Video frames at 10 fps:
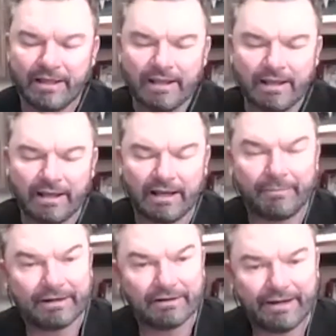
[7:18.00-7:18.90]
a
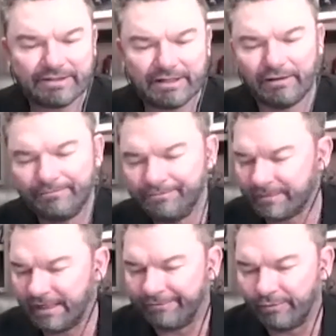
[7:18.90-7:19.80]
better lifestyle.
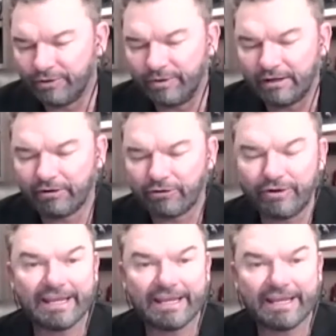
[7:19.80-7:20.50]
If we're doing a recruiting